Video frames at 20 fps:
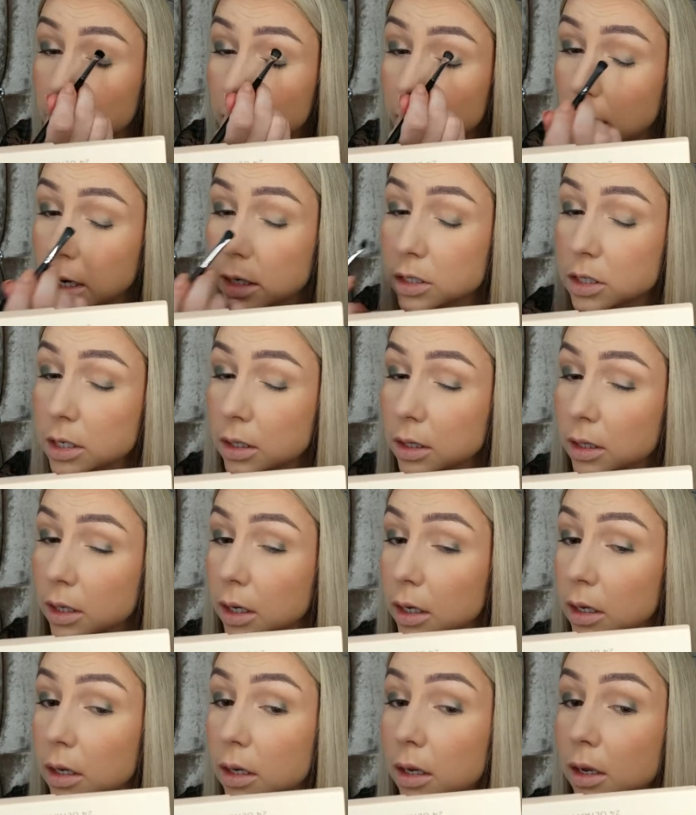I actually
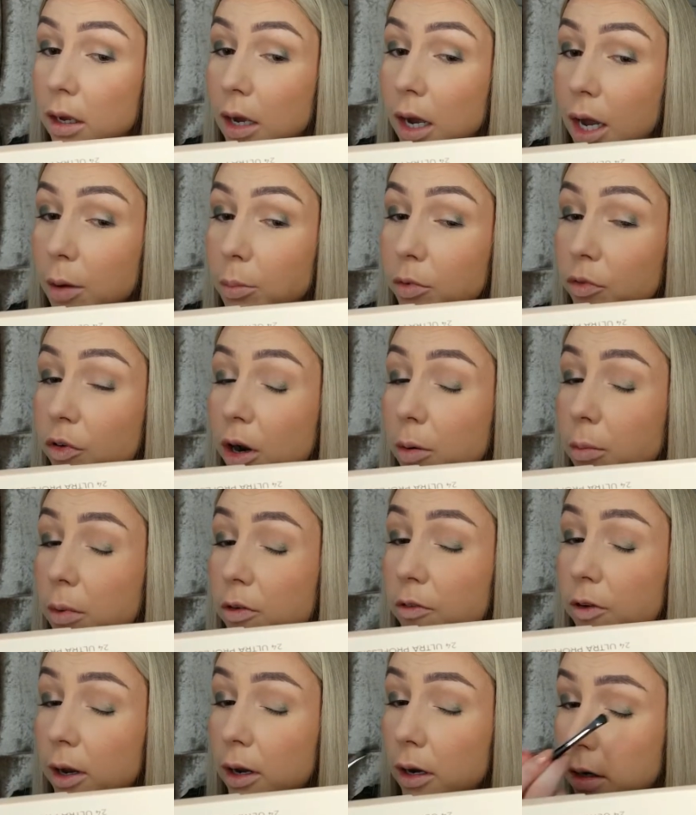think I prefer my
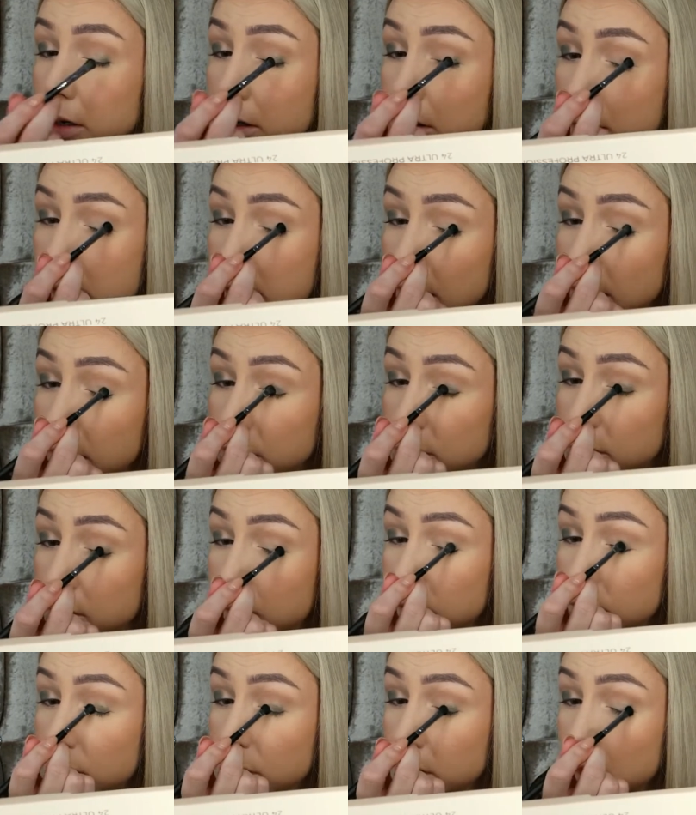finger. It's kind of
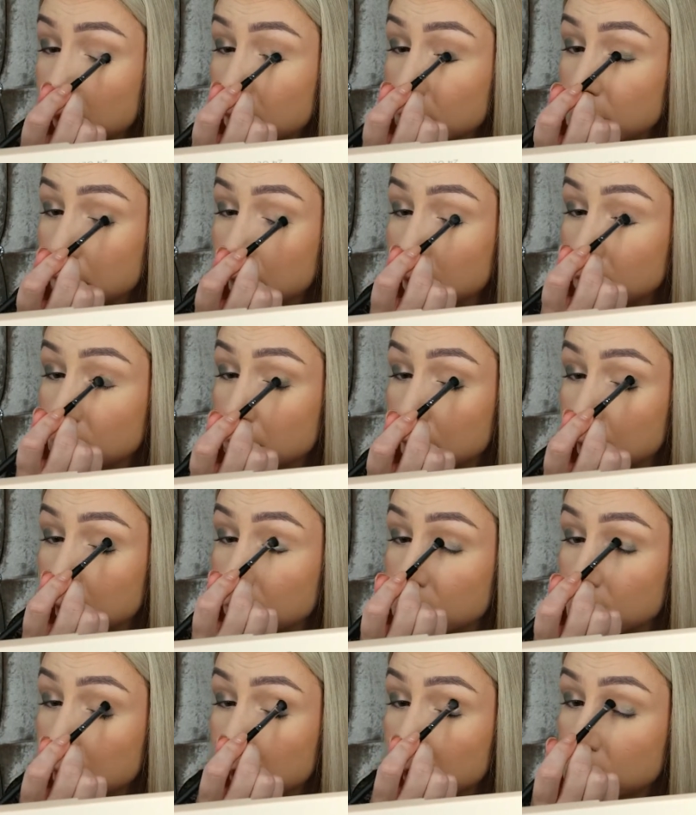
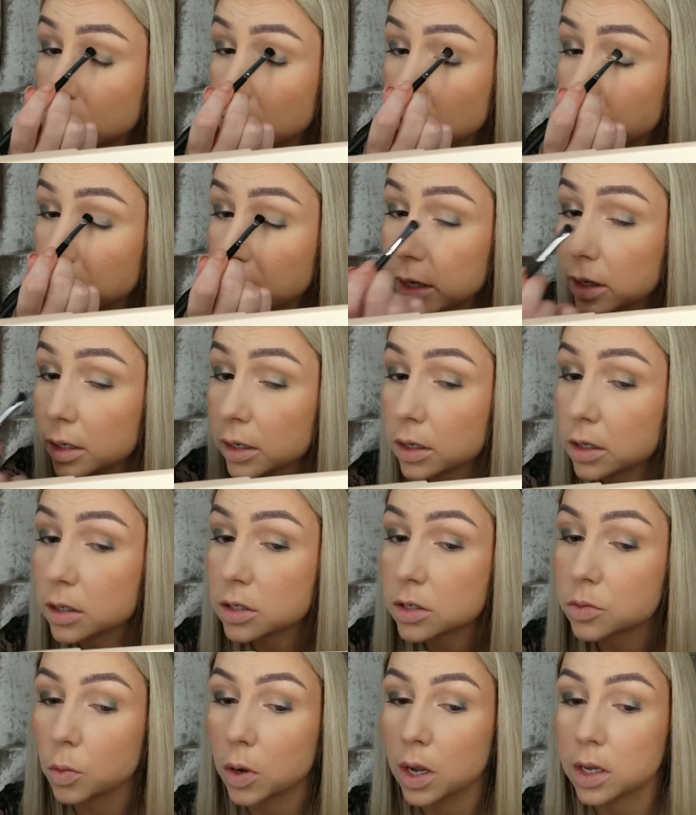not blending
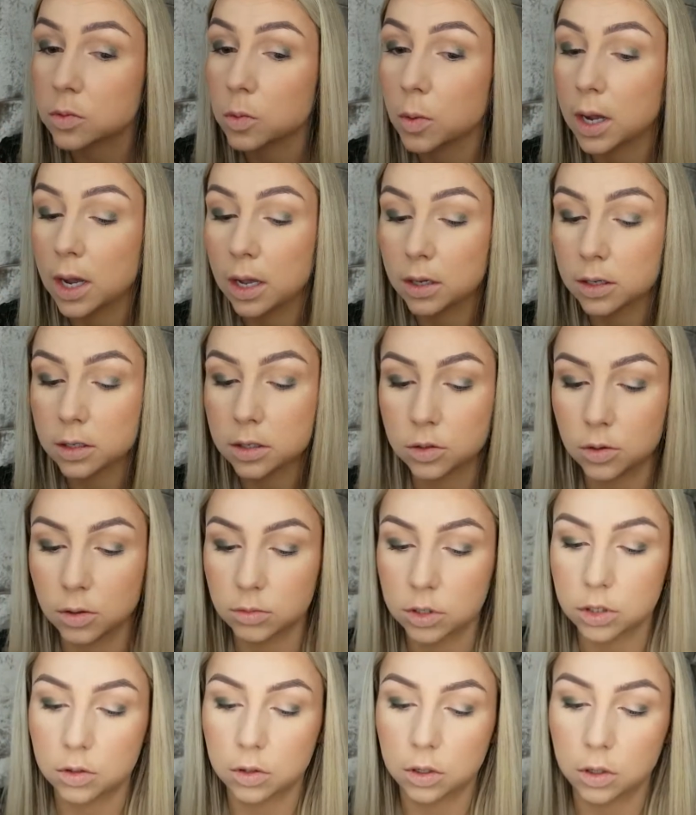as well, so I'm
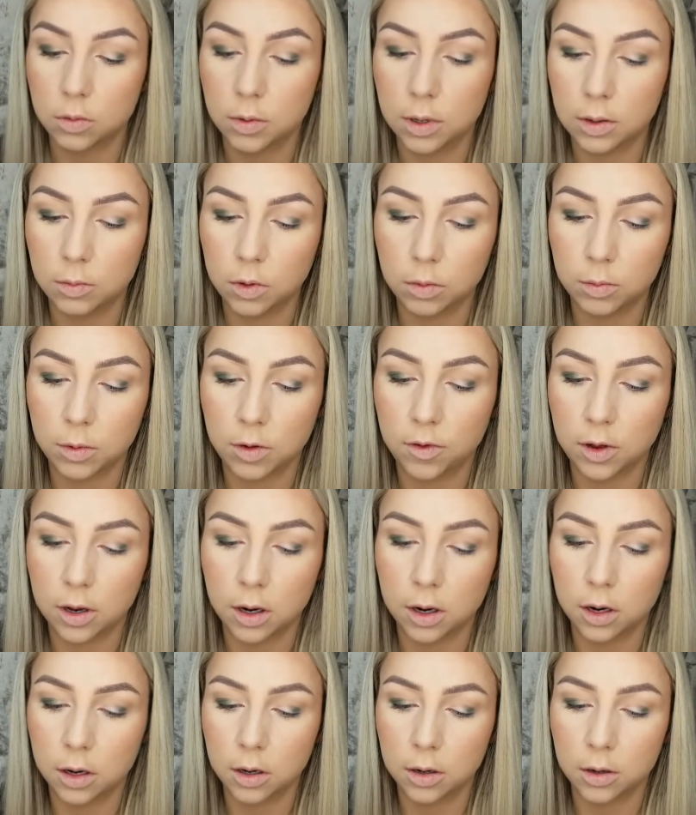just gonna go in with my
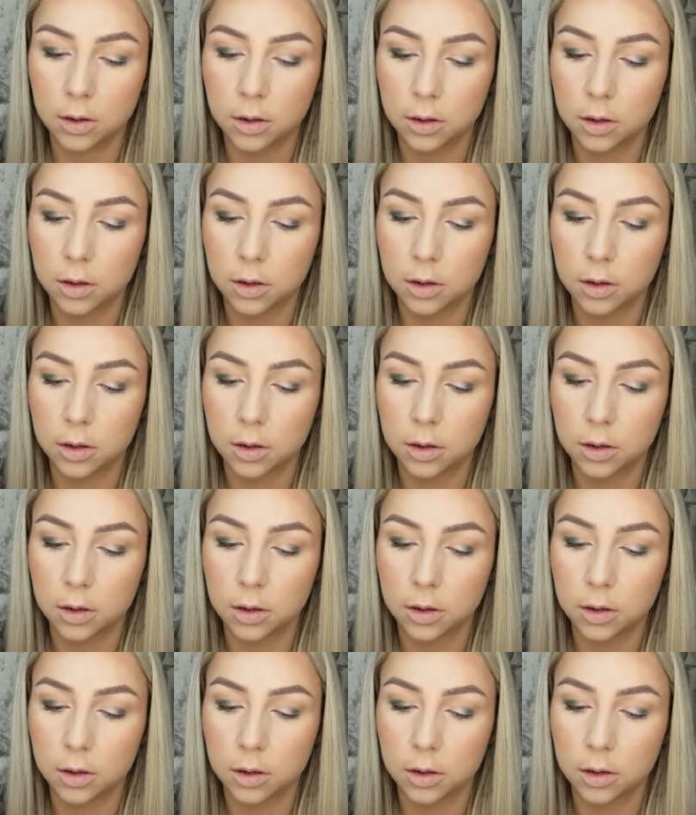finger